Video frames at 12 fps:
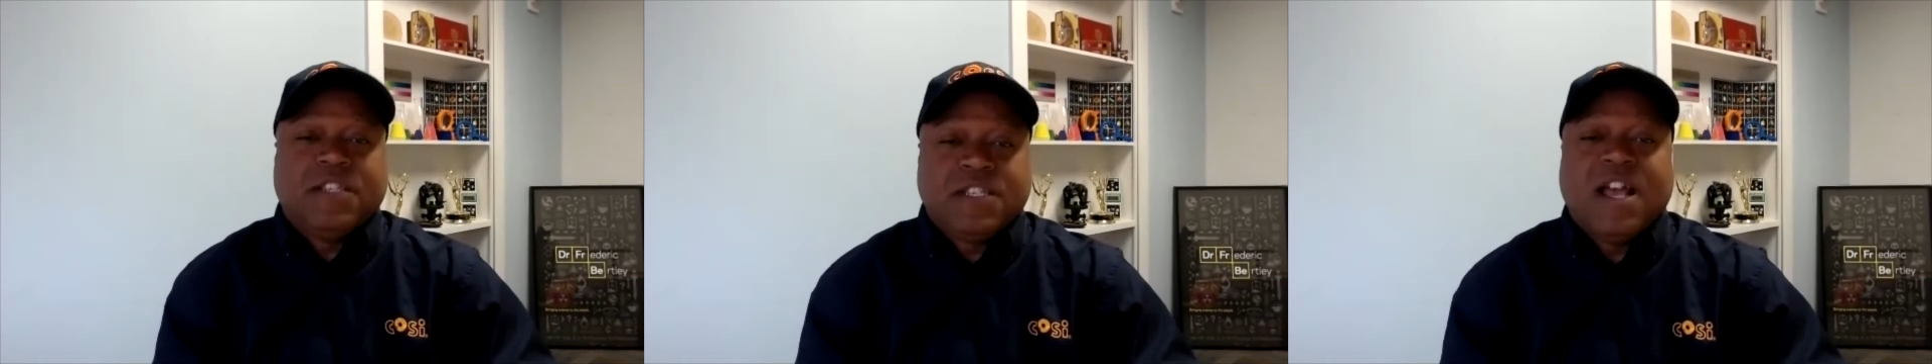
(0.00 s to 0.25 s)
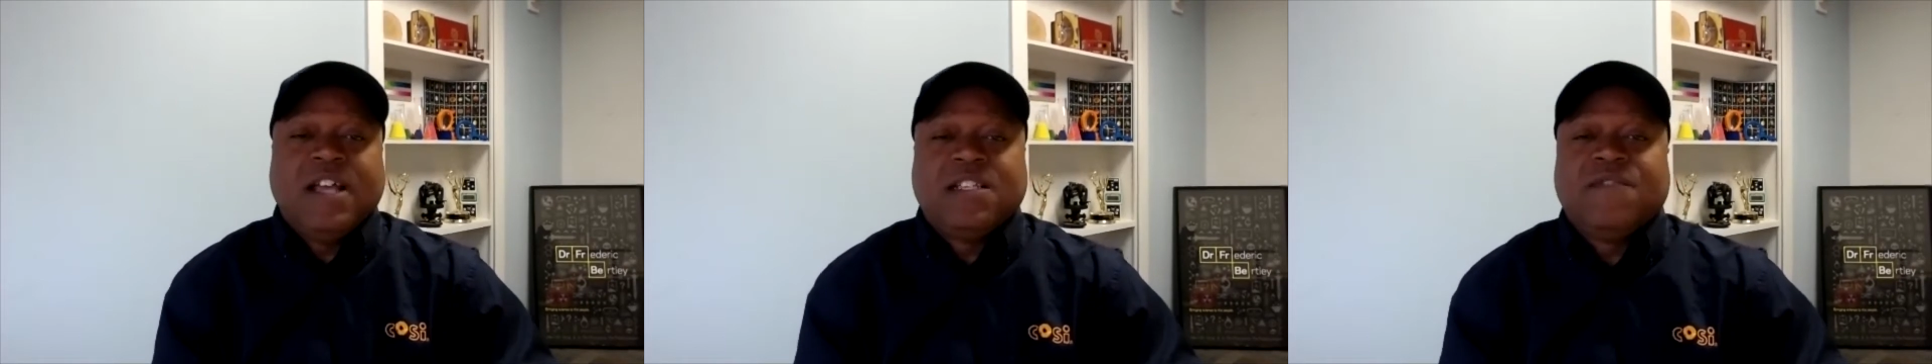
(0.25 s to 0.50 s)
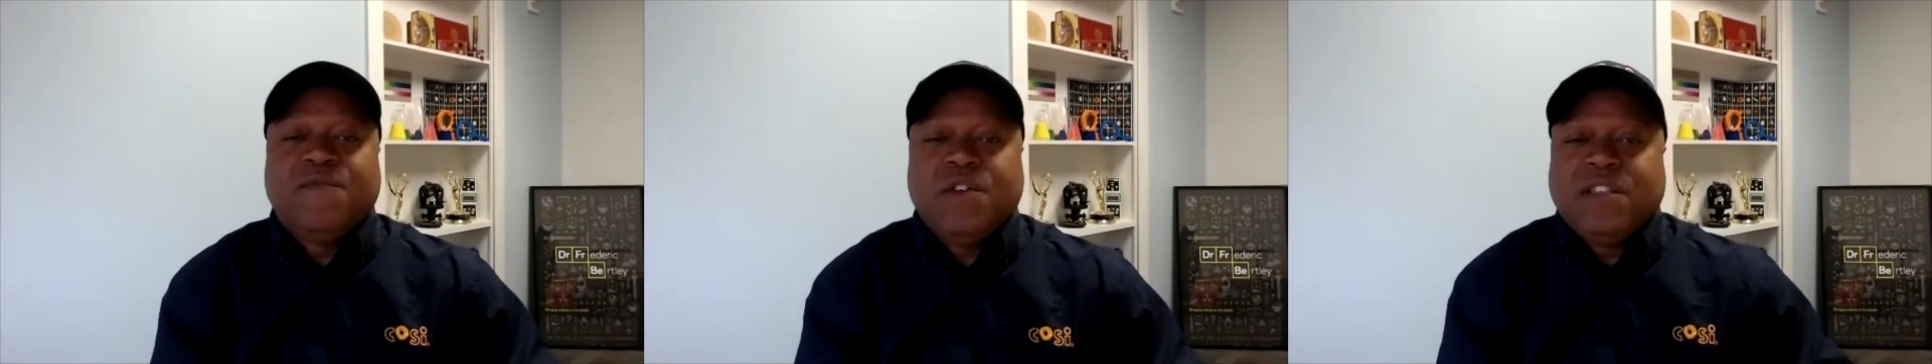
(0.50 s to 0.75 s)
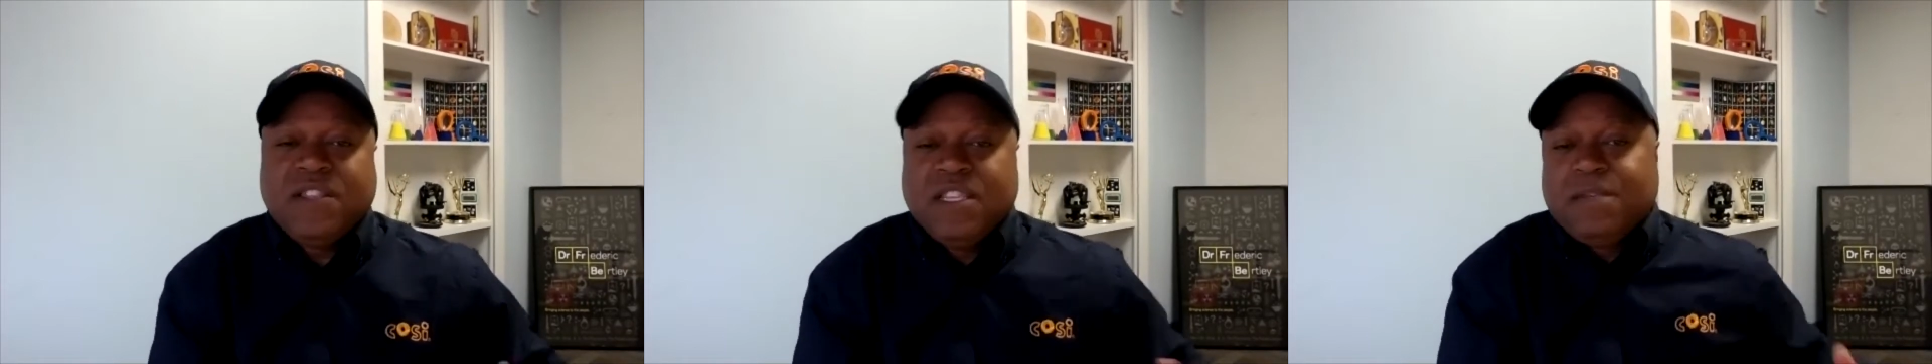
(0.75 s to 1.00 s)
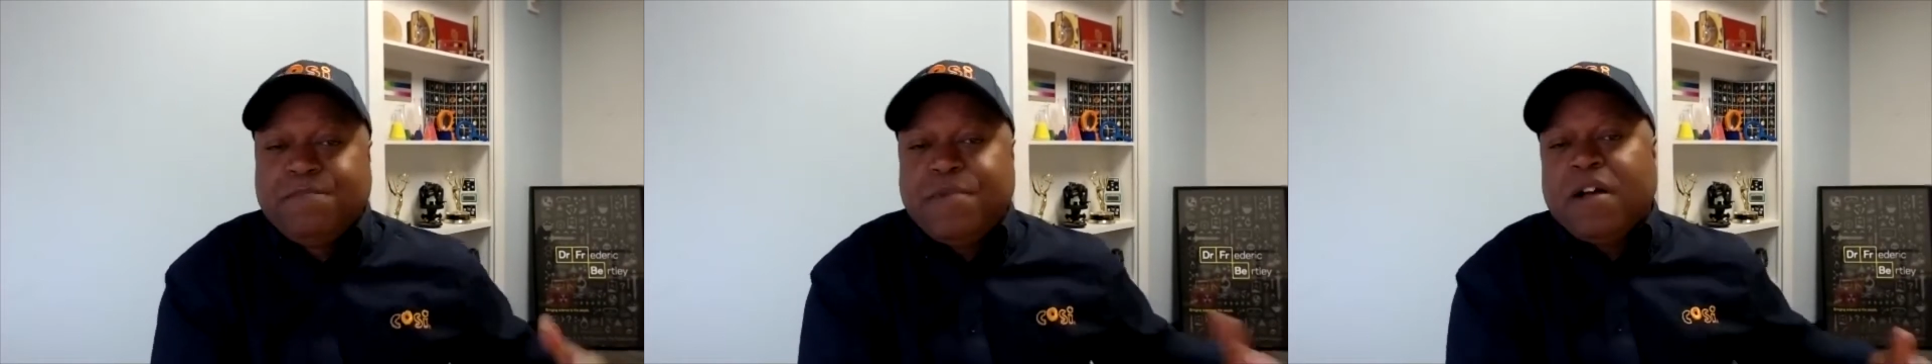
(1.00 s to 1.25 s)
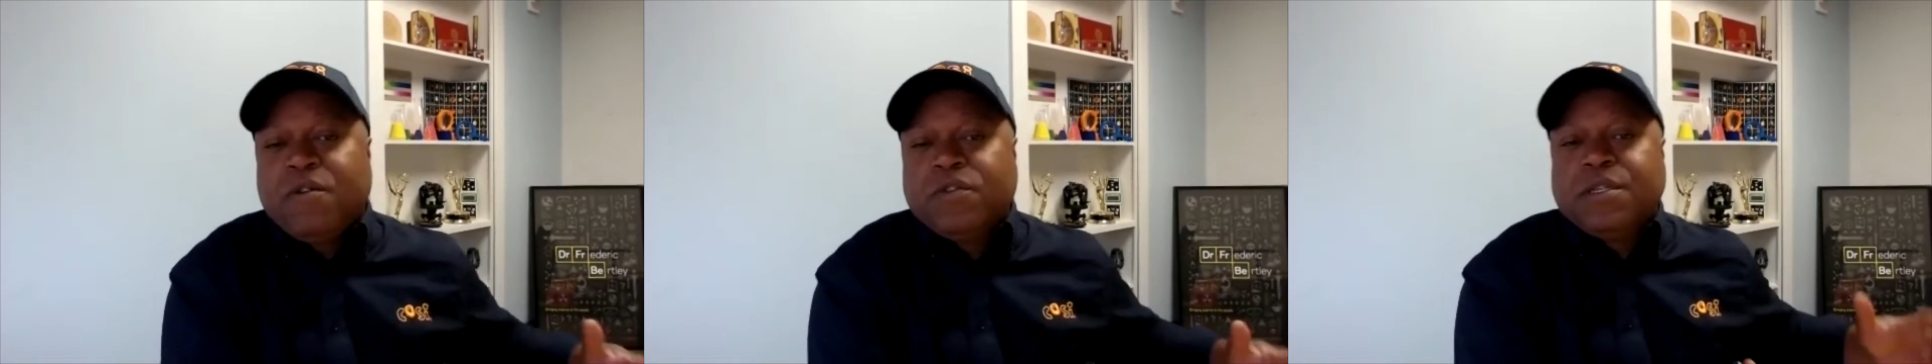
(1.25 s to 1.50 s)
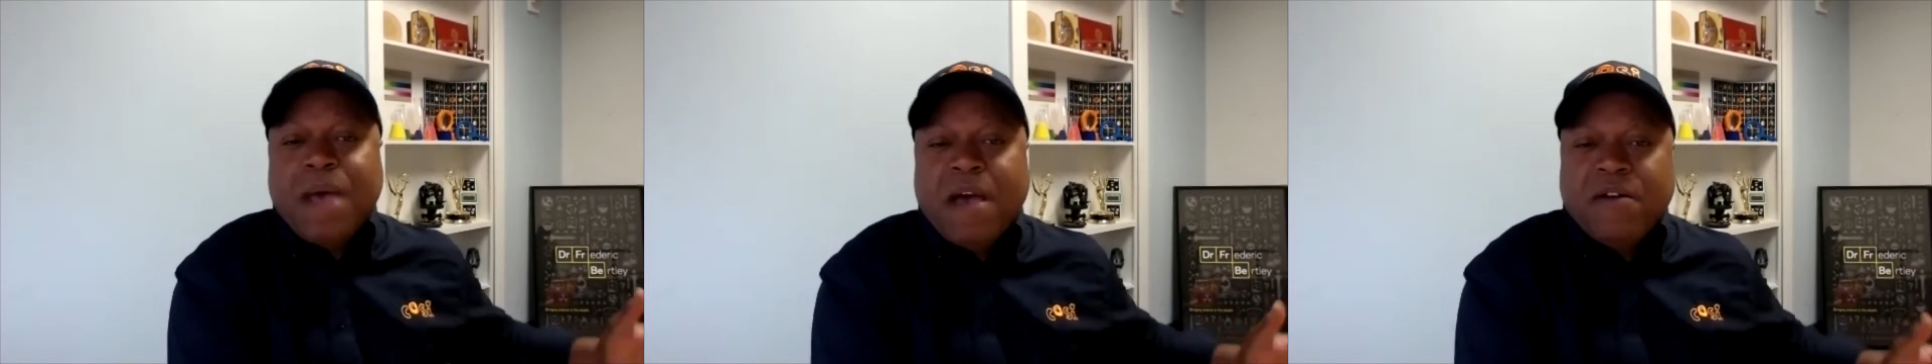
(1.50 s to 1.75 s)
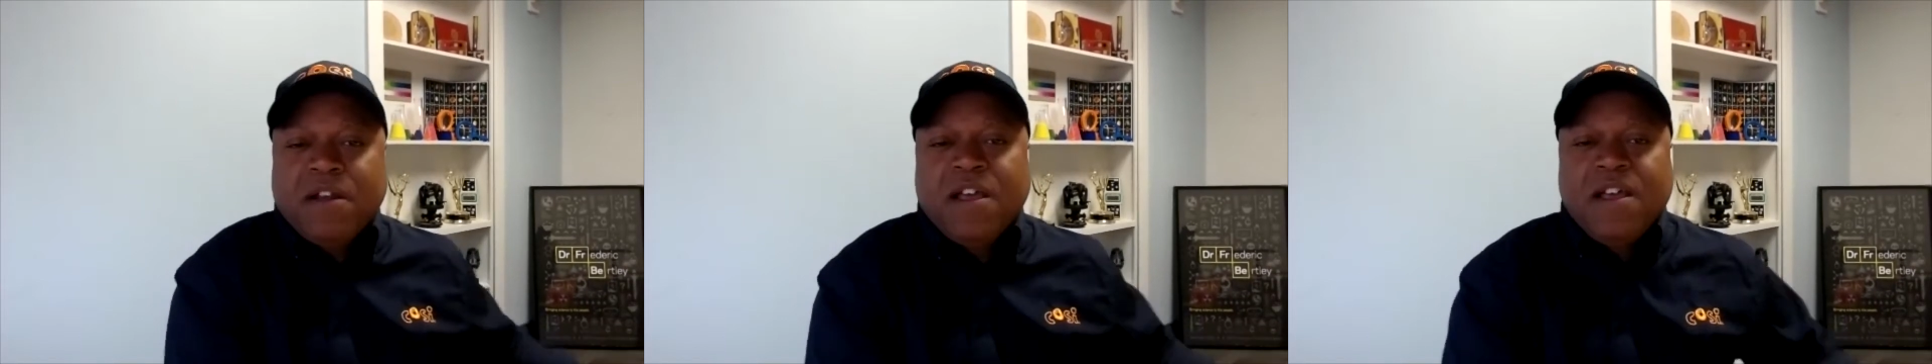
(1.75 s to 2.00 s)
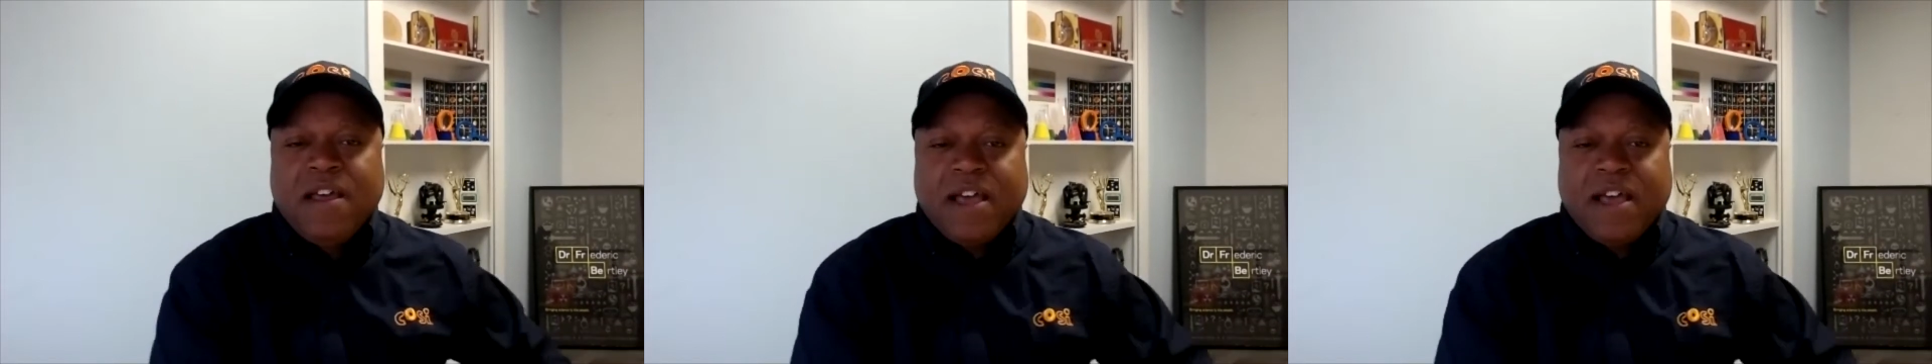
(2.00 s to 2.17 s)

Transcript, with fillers: science of what this bug was about